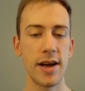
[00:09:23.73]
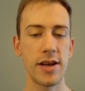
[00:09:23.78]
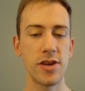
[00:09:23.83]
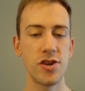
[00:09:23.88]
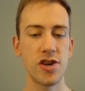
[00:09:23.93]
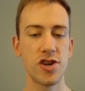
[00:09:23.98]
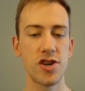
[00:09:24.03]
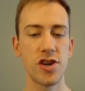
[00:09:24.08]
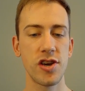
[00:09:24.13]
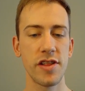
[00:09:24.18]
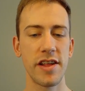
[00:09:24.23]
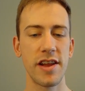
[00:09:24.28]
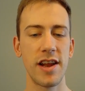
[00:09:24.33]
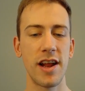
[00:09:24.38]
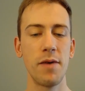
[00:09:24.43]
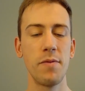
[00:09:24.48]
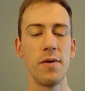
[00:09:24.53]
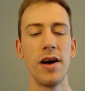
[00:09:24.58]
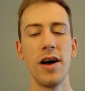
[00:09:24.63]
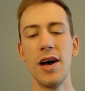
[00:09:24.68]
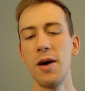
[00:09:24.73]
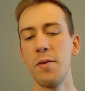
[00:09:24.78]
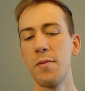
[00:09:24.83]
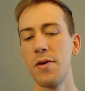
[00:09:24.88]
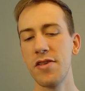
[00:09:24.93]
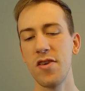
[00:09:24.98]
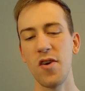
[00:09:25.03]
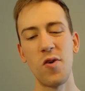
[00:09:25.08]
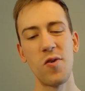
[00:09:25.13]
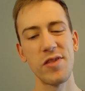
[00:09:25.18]
I just shield it up, but
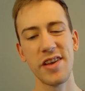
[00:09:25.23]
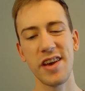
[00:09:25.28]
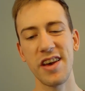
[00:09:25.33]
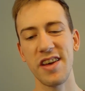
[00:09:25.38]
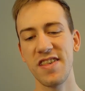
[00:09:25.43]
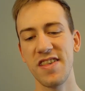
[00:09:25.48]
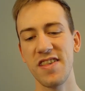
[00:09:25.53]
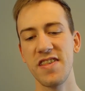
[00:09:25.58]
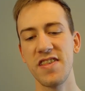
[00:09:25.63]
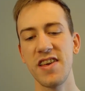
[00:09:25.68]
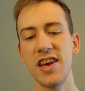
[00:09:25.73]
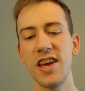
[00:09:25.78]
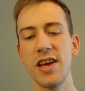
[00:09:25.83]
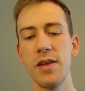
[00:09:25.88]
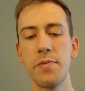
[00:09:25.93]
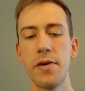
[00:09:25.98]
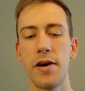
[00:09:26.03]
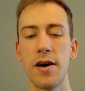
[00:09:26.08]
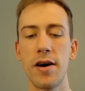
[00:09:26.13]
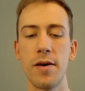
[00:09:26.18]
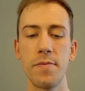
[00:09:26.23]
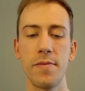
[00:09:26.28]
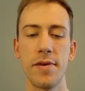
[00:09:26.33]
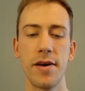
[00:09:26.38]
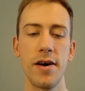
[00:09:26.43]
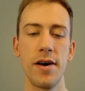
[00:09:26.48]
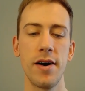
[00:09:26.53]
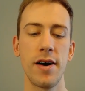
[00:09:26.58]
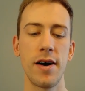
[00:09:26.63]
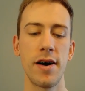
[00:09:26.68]
it's only a Seed Bomb.
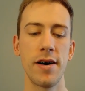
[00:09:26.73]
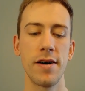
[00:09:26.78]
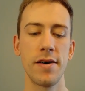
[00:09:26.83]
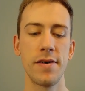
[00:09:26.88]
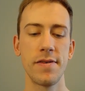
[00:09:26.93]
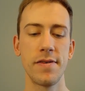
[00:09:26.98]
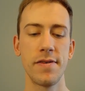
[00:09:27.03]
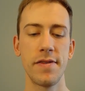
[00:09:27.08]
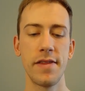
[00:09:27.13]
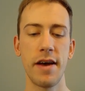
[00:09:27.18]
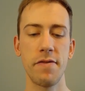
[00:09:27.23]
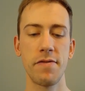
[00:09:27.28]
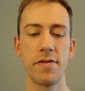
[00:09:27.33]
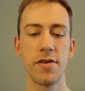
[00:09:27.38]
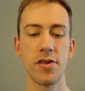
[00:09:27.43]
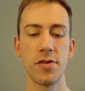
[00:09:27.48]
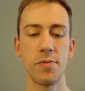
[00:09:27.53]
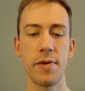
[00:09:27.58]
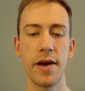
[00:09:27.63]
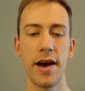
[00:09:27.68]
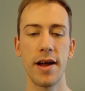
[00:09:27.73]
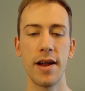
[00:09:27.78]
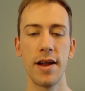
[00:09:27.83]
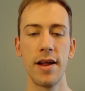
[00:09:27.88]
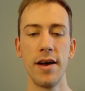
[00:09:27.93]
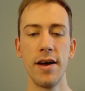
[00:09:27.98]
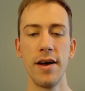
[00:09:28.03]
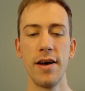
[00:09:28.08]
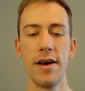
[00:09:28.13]
Ugh, that feels bad.